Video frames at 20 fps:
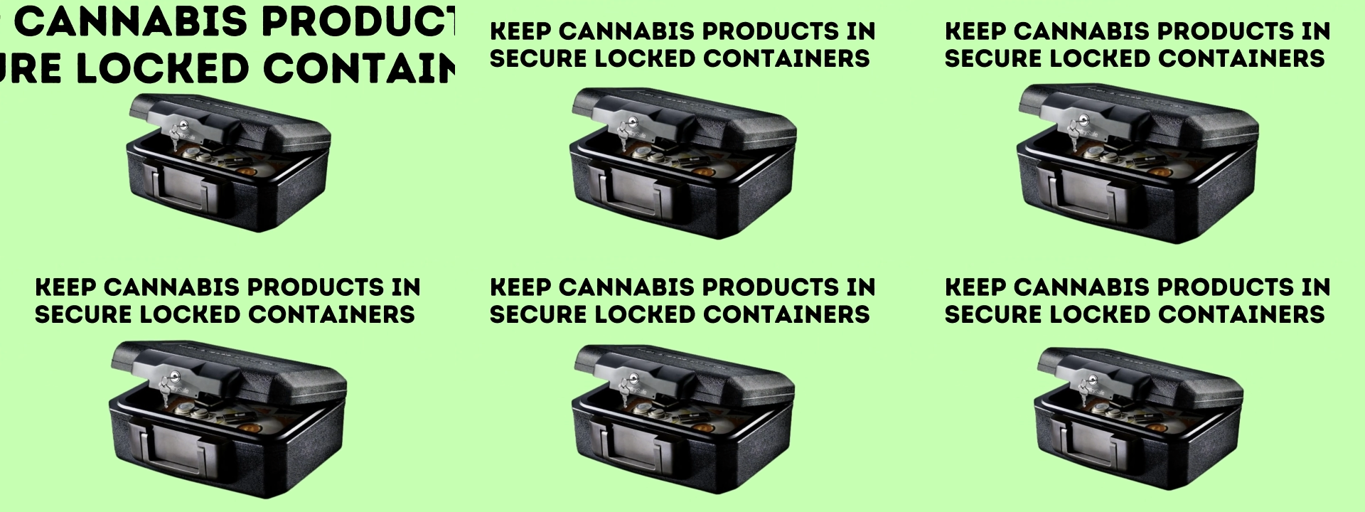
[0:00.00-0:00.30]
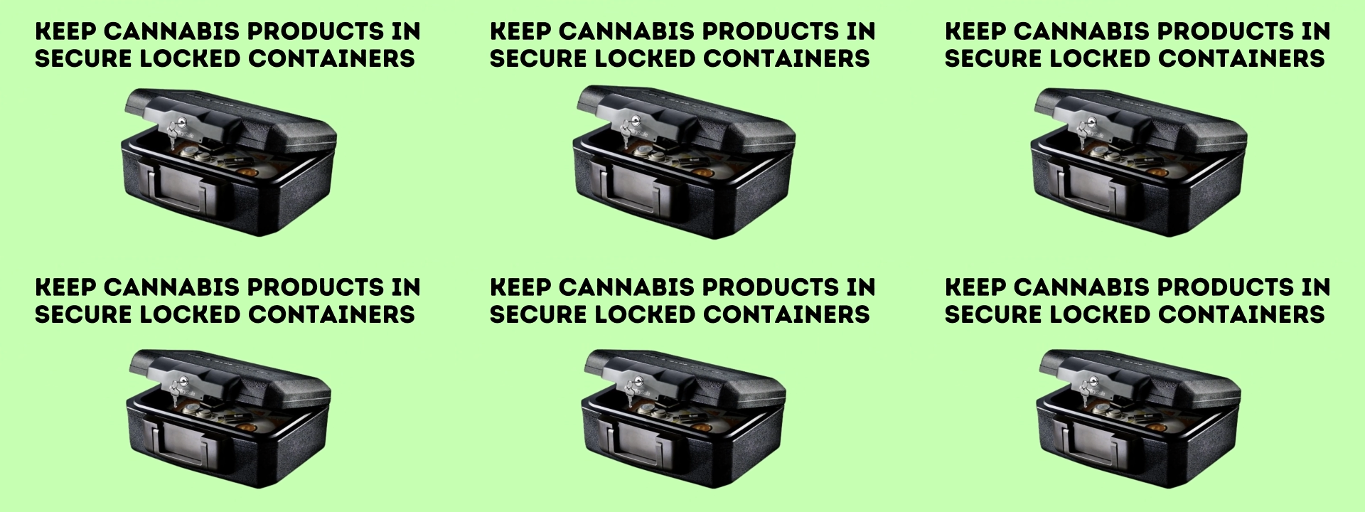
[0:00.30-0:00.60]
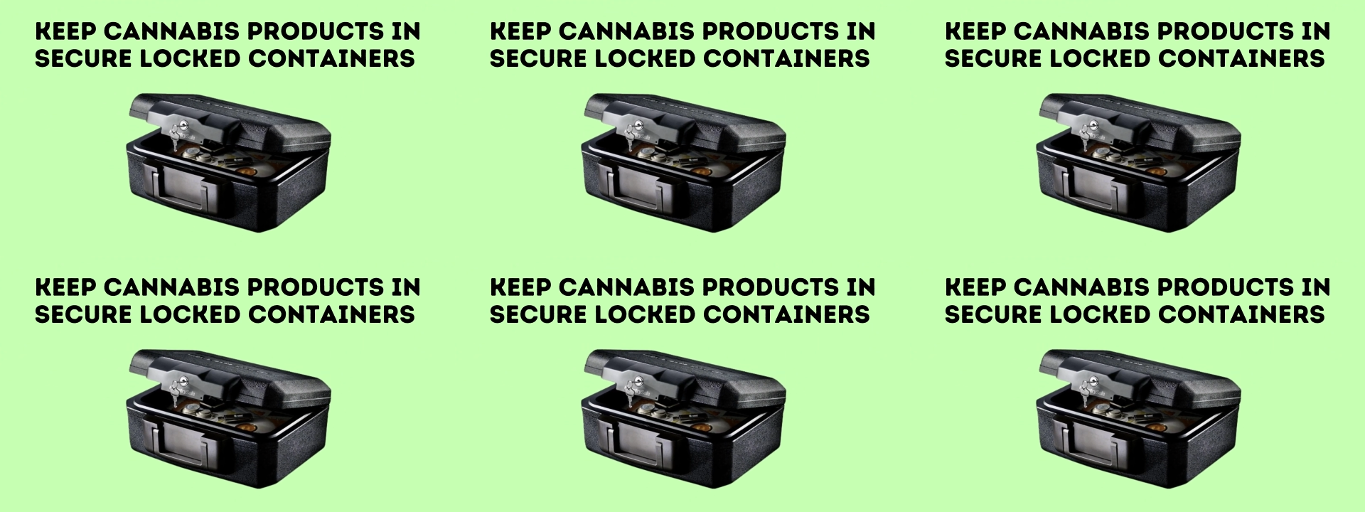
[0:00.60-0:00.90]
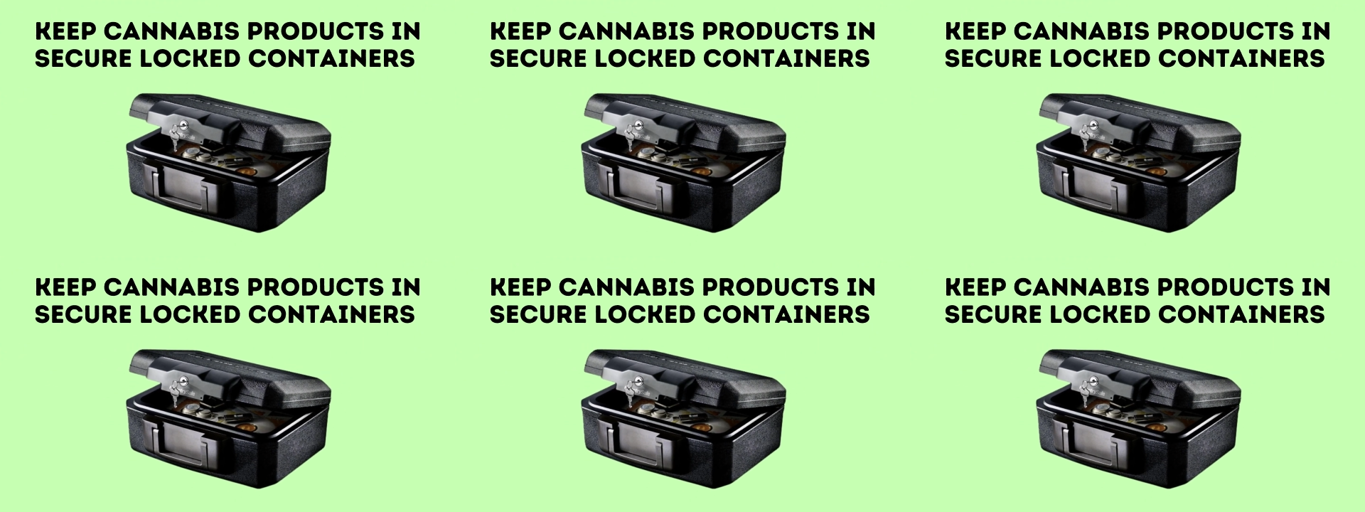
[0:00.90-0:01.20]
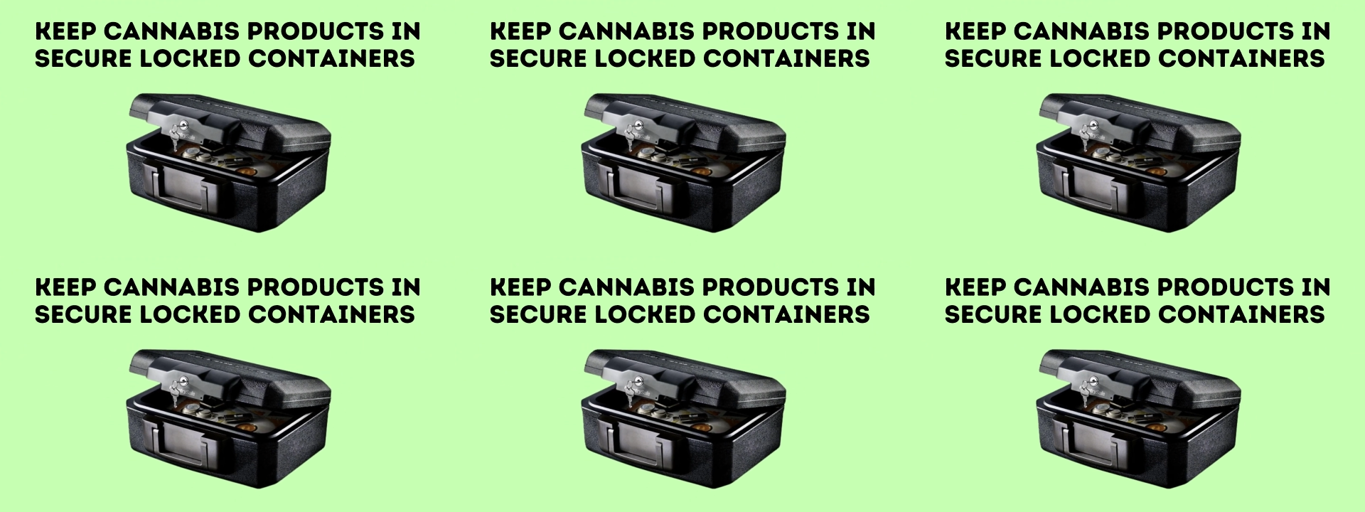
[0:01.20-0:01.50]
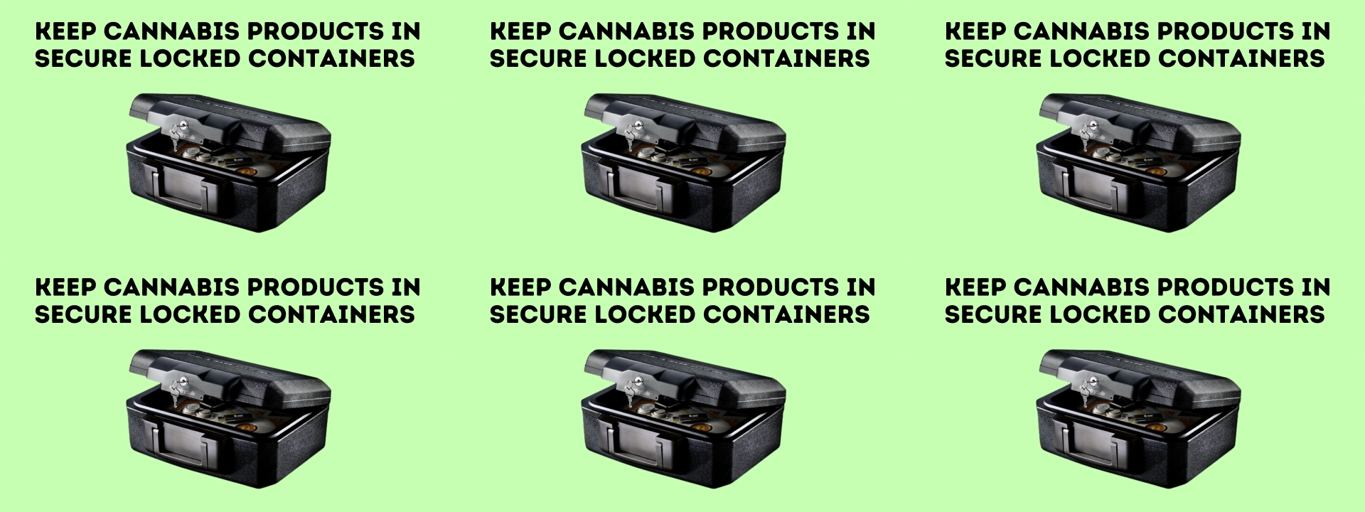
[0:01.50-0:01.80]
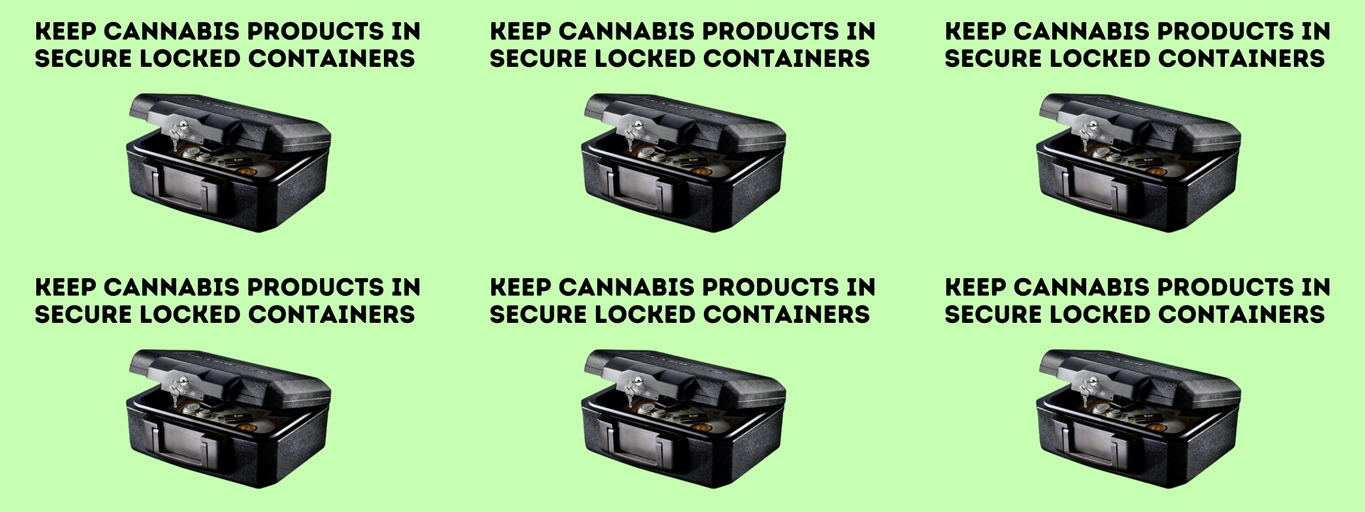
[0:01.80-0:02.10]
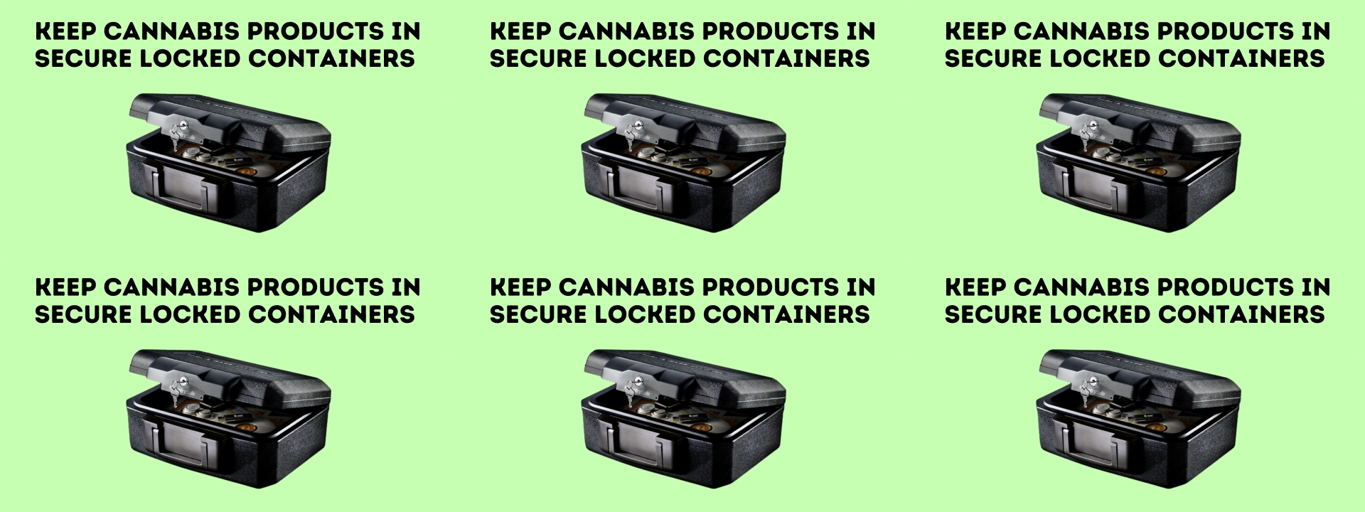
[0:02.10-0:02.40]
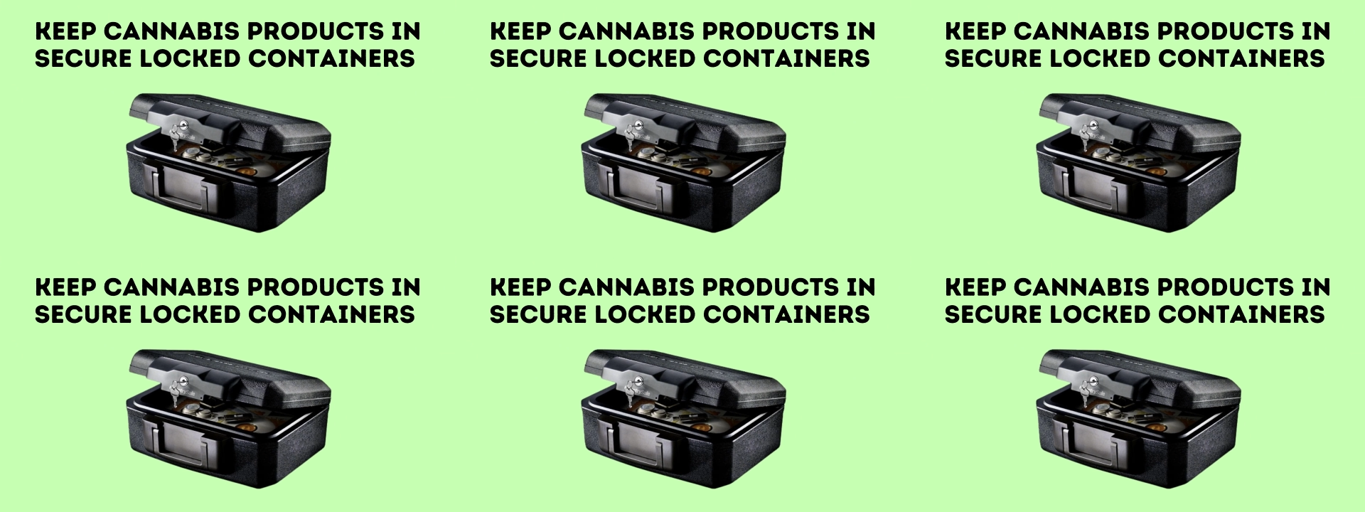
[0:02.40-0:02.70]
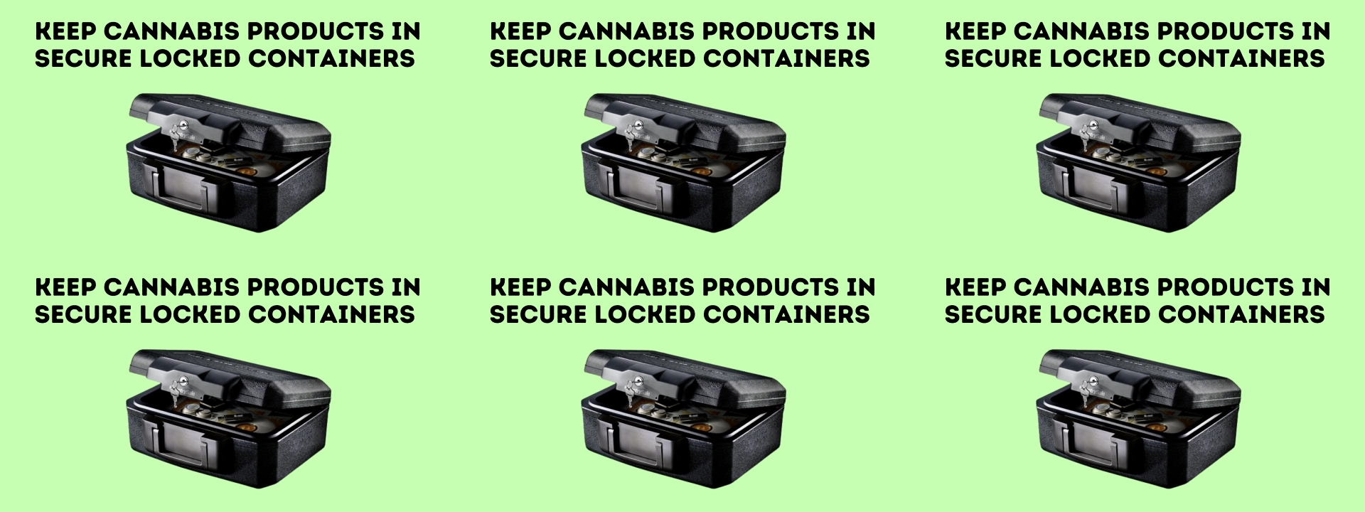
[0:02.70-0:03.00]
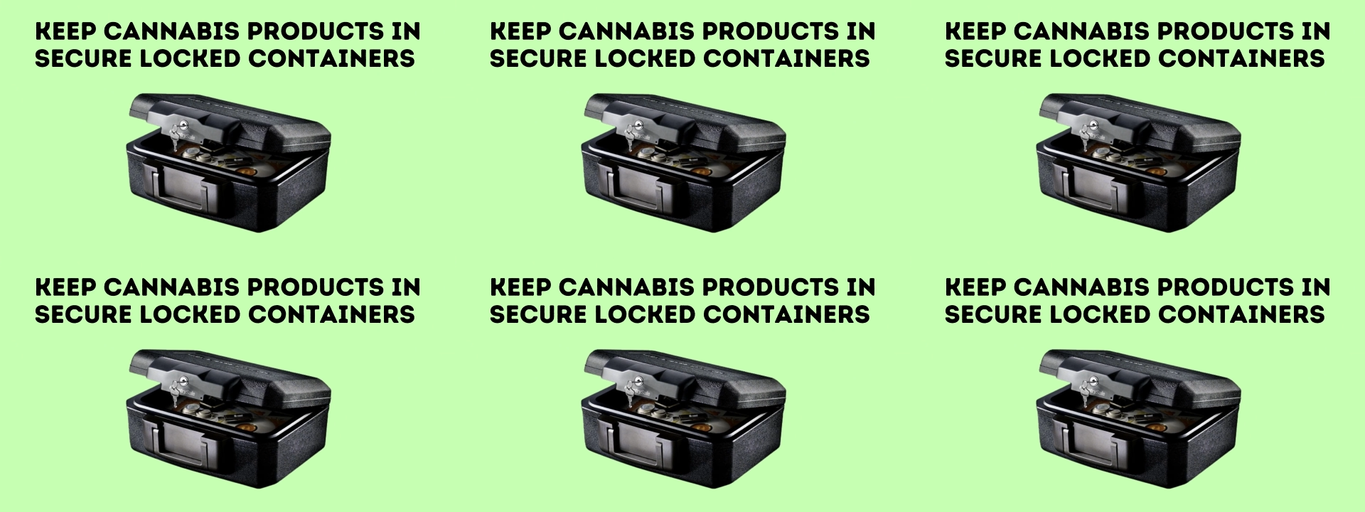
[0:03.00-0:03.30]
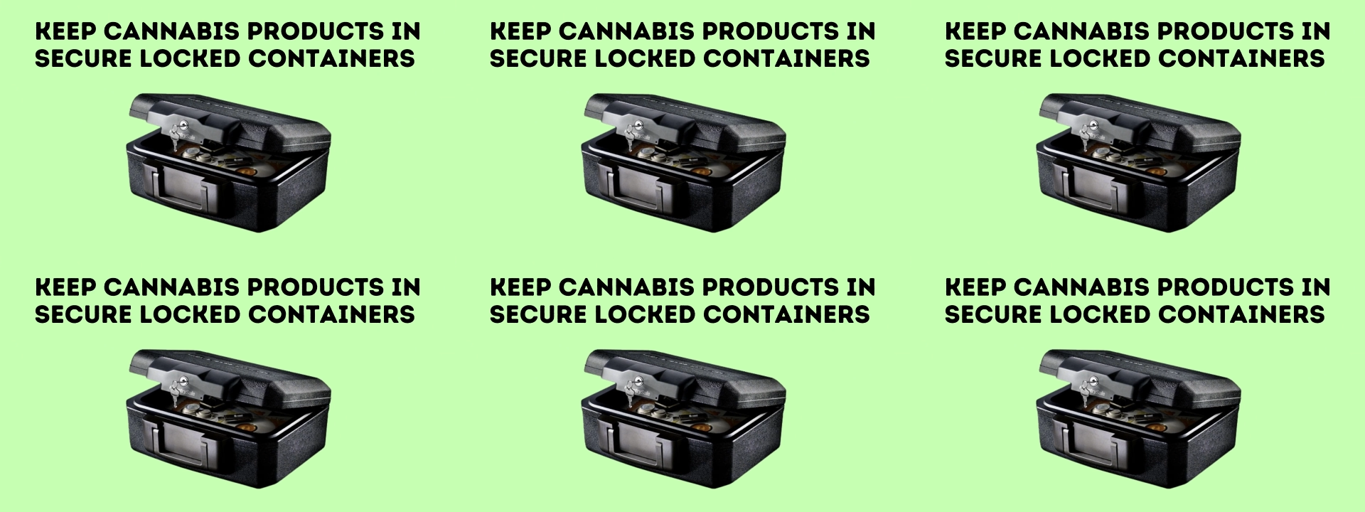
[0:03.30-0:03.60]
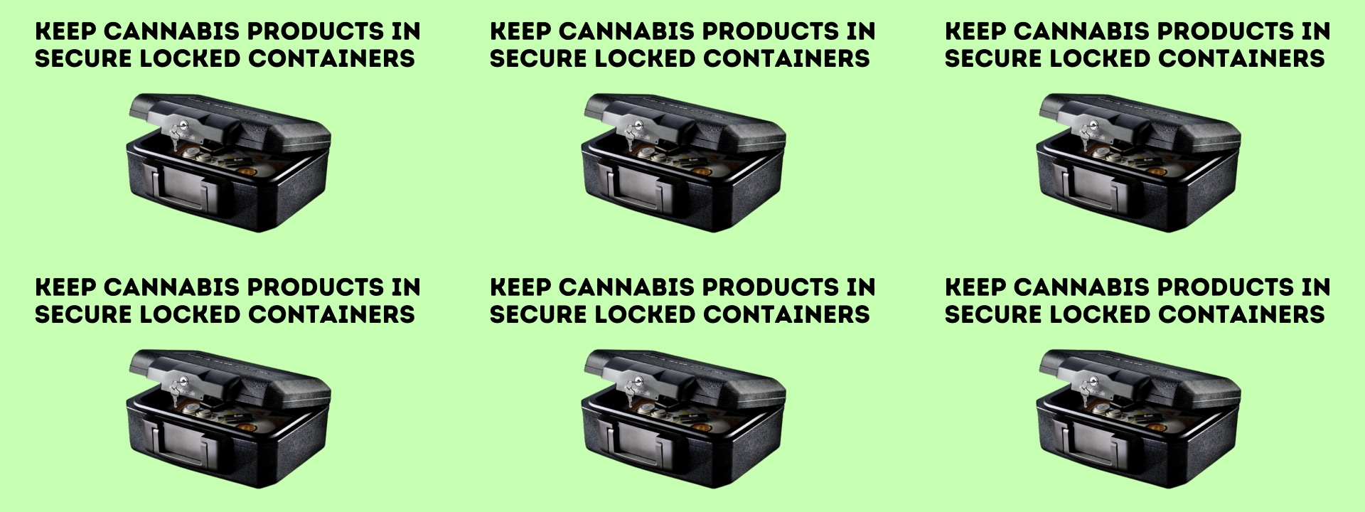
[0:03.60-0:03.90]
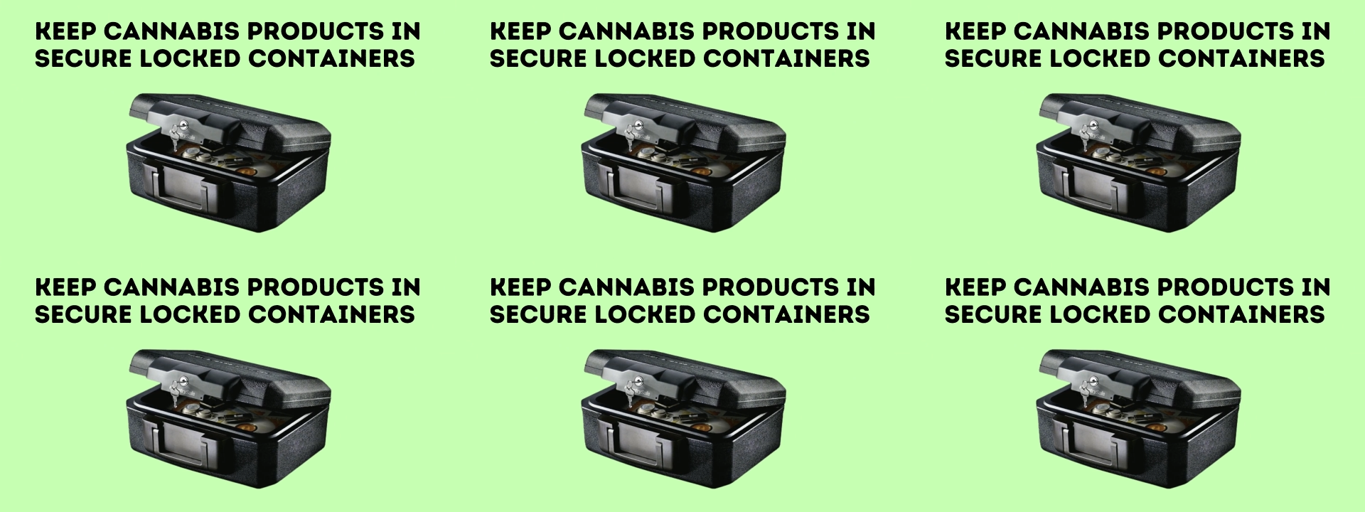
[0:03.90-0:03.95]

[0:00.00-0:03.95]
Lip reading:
[unreadable: no face in view]